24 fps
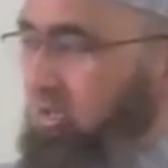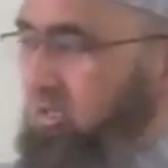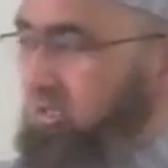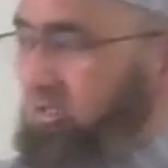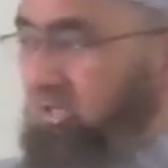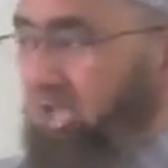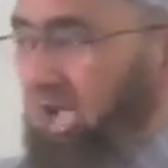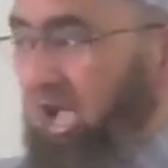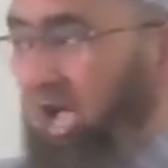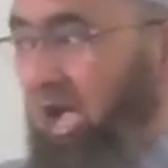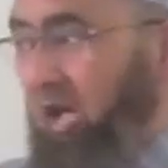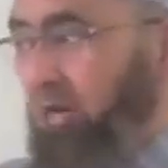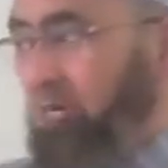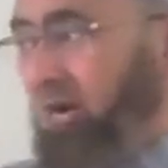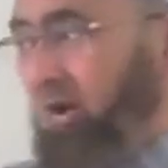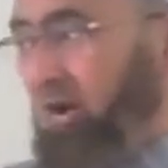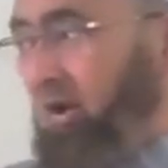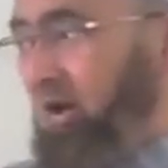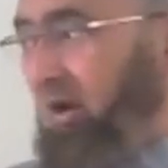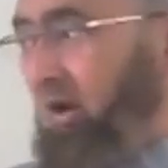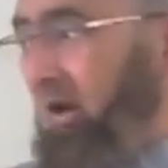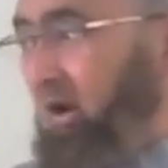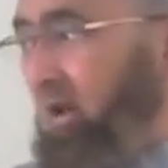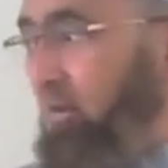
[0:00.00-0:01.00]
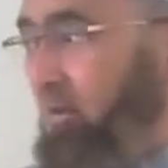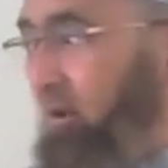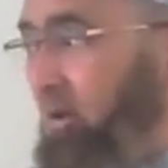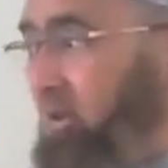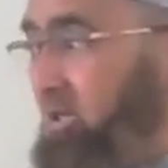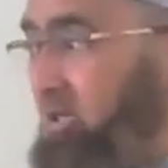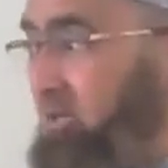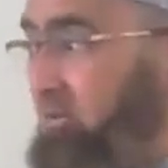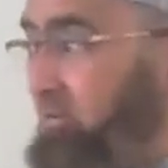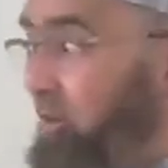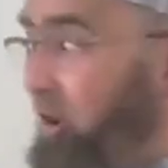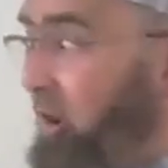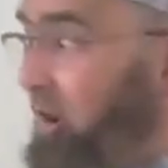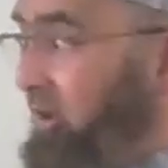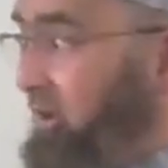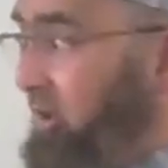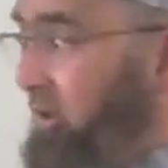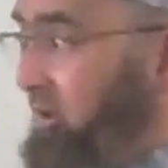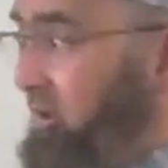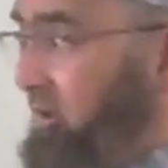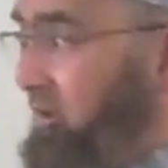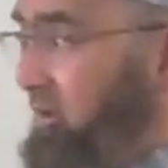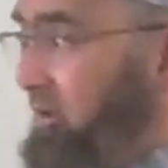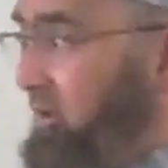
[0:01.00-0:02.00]
Sahaba heard about this
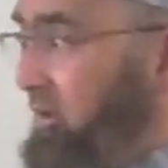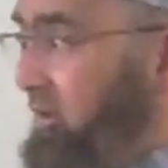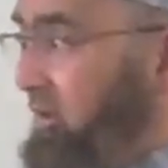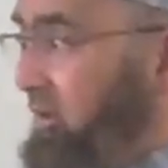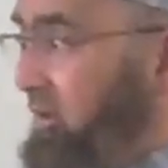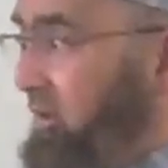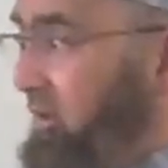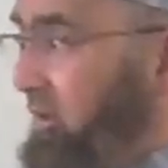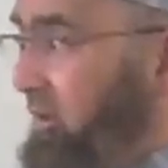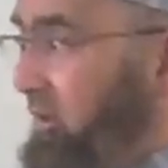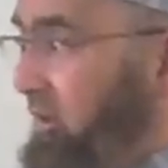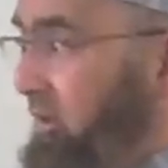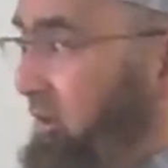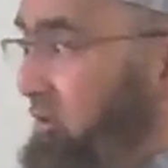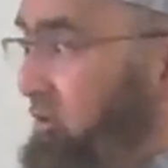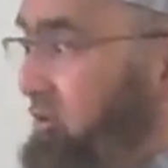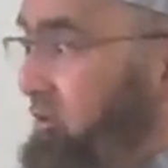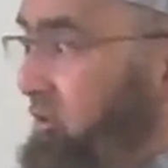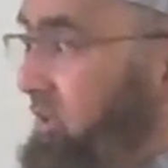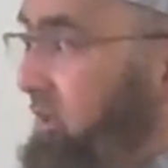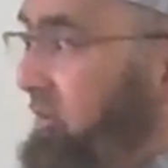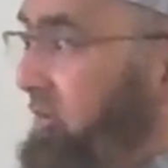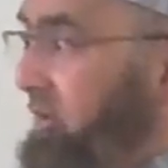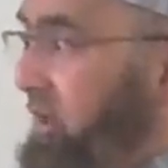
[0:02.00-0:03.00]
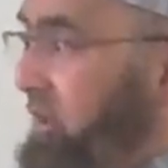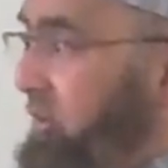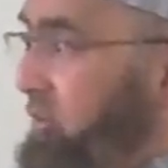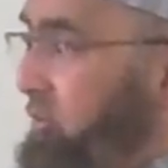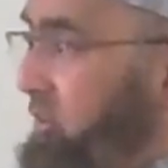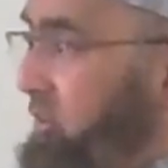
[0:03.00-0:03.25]
mockery. So they went to